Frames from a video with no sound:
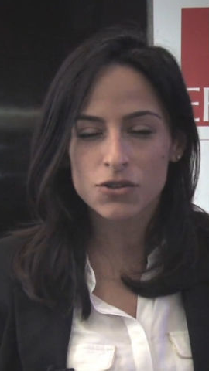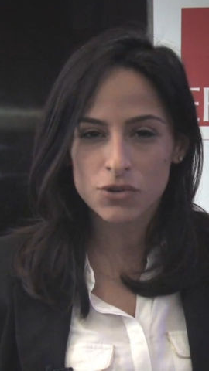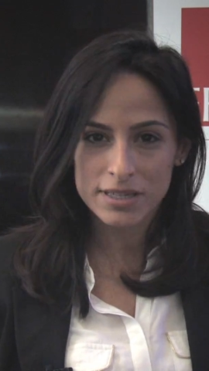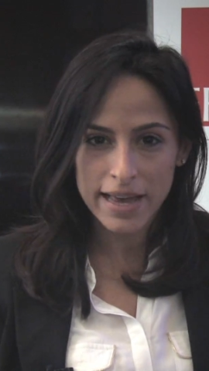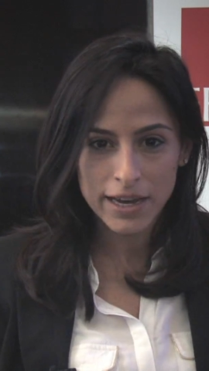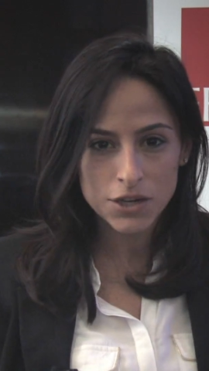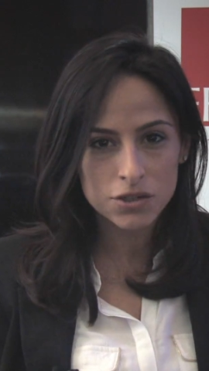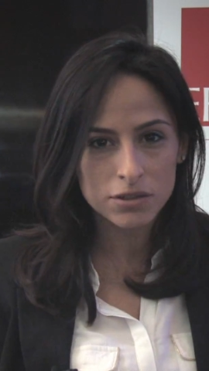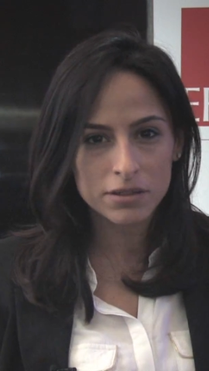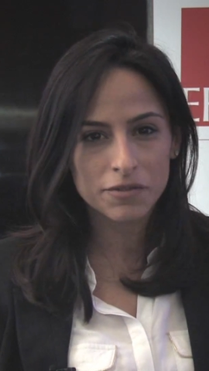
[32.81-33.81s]

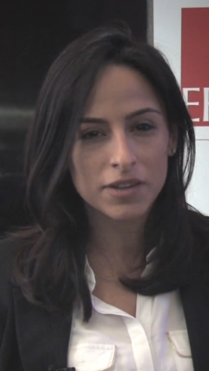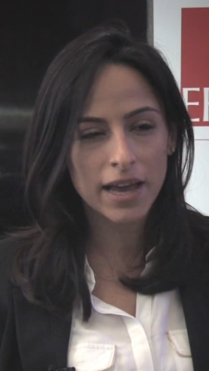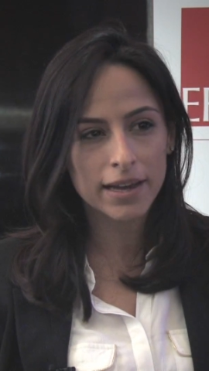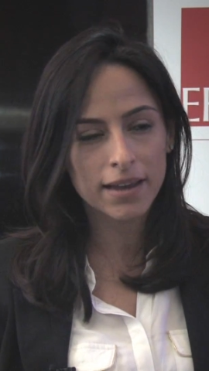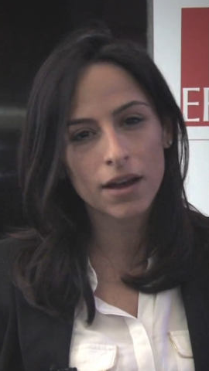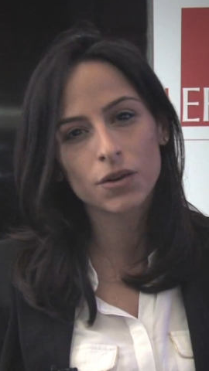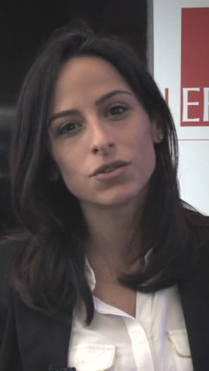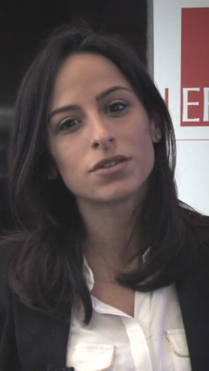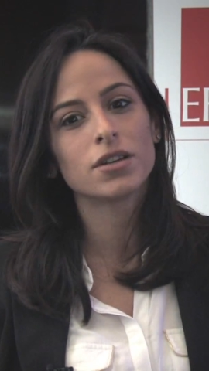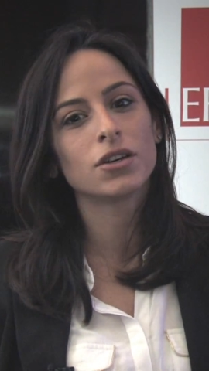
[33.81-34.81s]
transaction via
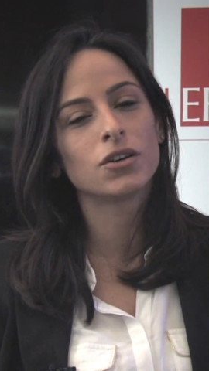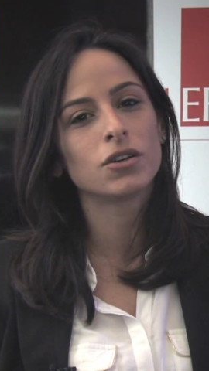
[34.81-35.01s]
accounts,